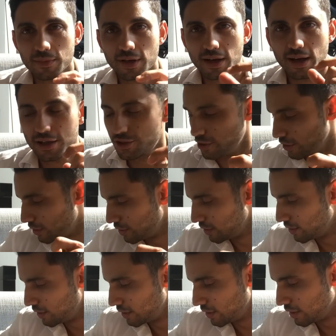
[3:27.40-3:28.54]
connection,
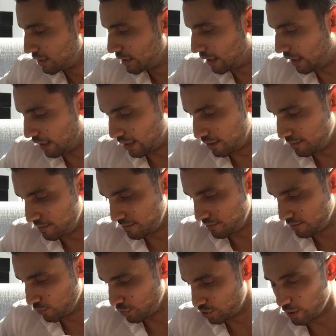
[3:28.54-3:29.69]

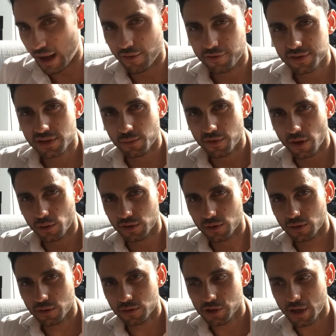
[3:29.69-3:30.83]
which you have for some of the
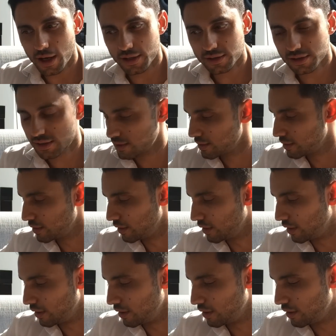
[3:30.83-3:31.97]
older jets.
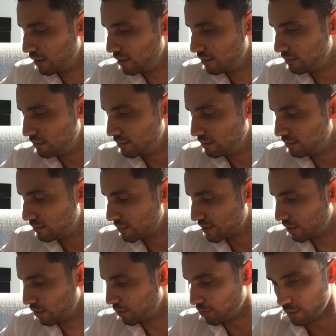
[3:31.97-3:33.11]

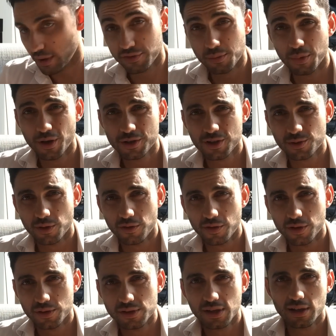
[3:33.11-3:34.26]
So I'll probably have to purchase one of
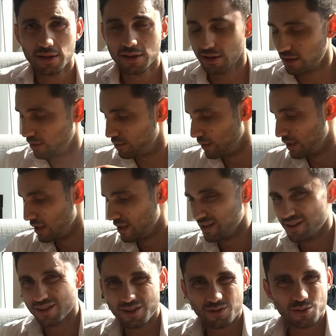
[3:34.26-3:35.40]
those. And you
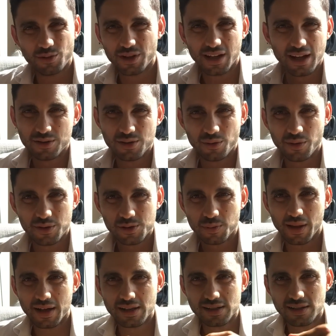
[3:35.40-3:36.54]
only get into one of those
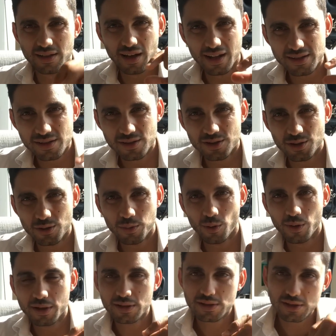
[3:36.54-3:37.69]
planes, and it has the 2
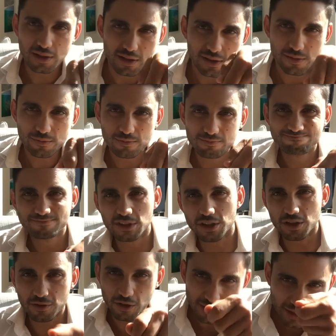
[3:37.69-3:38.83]
points, and it's
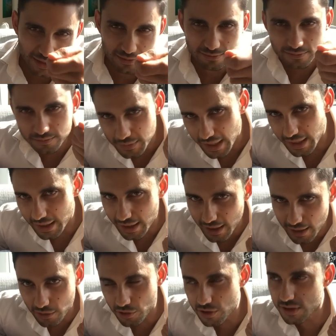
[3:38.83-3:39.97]
you've got to like get it
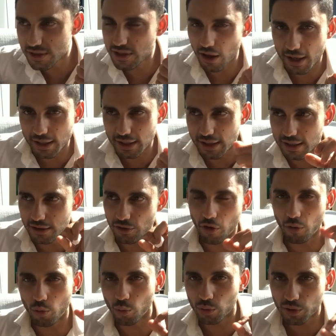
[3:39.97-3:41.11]
in just slightly and not
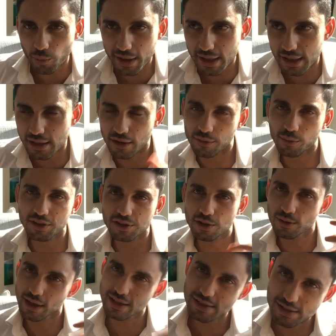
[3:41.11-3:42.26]
all the way in, otherwise you
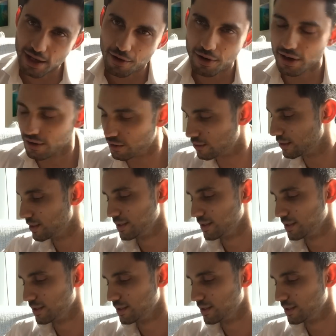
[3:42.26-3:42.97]
don't get stereo.